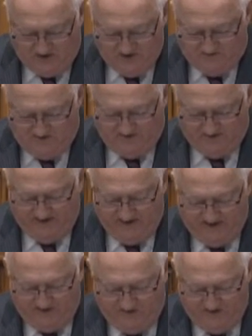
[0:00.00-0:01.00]
hospital
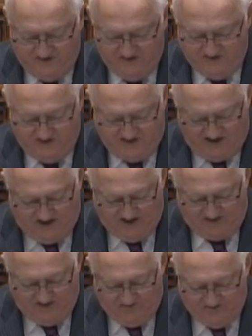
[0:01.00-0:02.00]
funding increases are
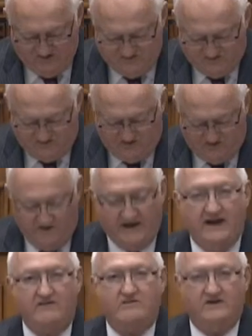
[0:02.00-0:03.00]
gone. Governments simply don't
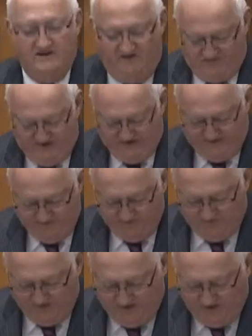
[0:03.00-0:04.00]
have enough money.
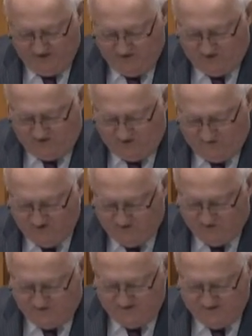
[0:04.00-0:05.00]
The goal of this
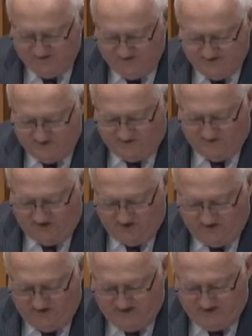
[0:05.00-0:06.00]
process is to create
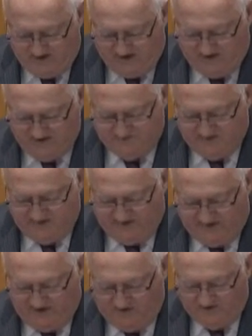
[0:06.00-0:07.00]
a regional hospital
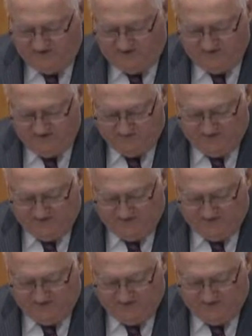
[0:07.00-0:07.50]
clinical service